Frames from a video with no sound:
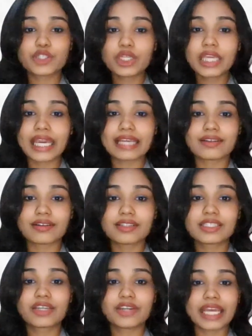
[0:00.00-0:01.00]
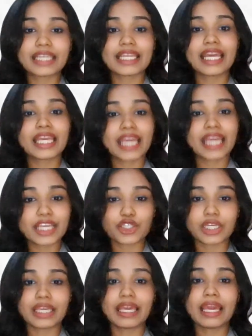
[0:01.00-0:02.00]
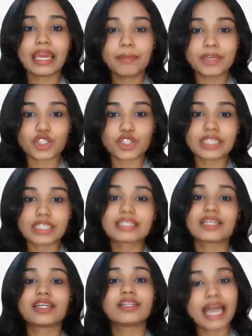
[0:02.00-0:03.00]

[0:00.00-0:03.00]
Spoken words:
educators create engaging images,